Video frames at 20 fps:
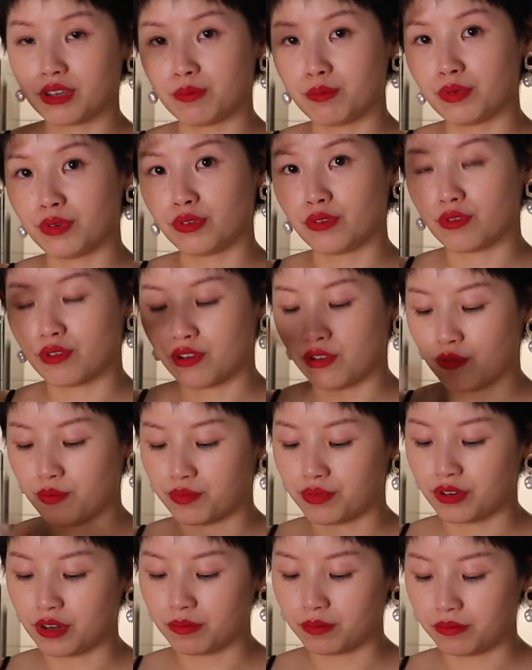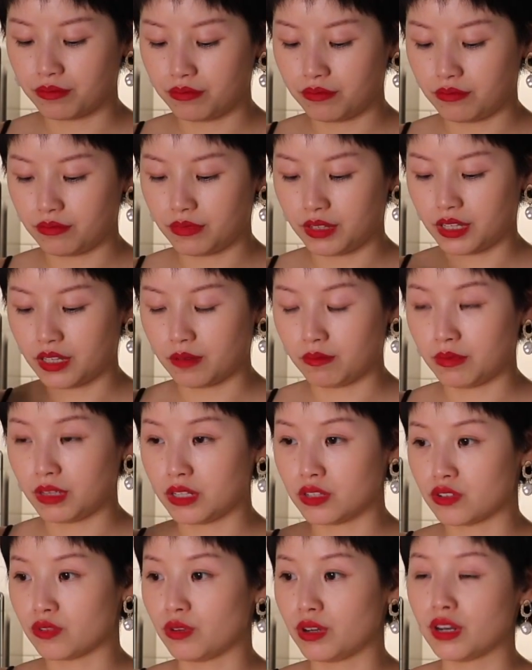can put your whole prawn
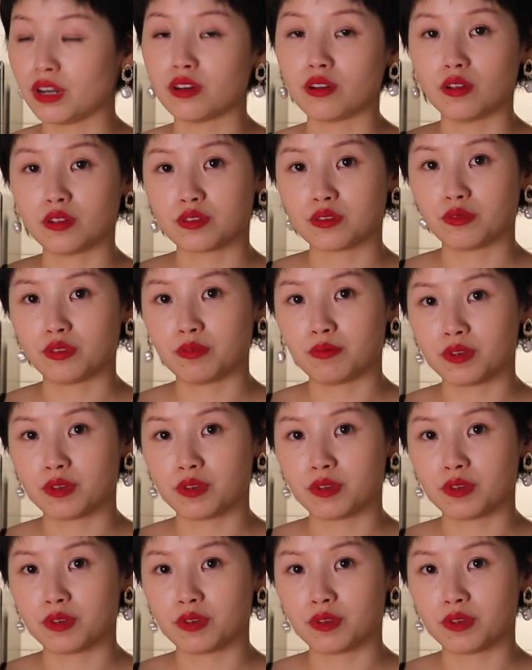into it, and also the